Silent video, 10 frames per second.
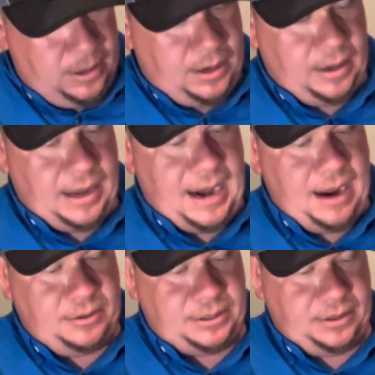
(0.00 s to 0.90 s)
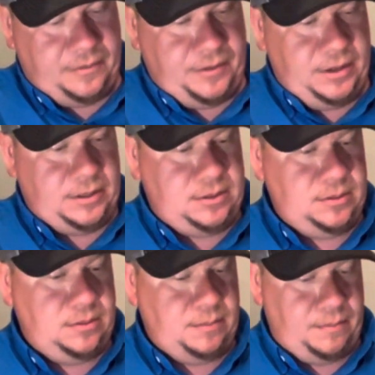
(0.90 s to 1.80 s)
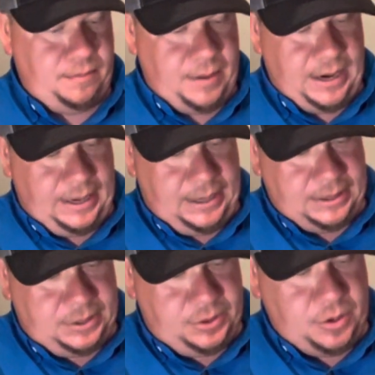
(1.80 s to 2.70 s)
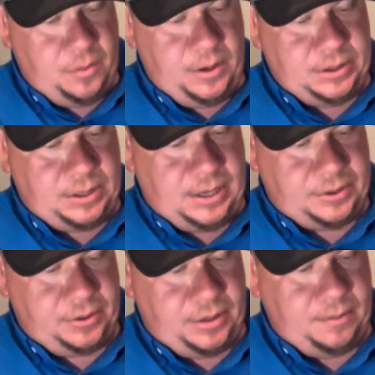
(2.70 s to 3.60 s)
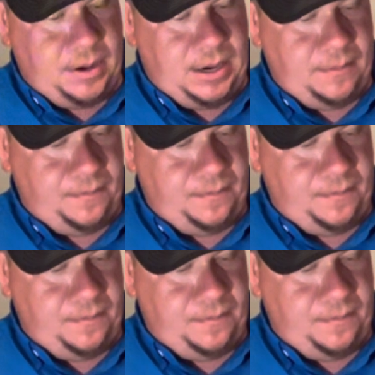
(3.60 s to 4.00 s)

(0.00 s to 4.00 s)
Now the housing of this, man, it is so much nicer than my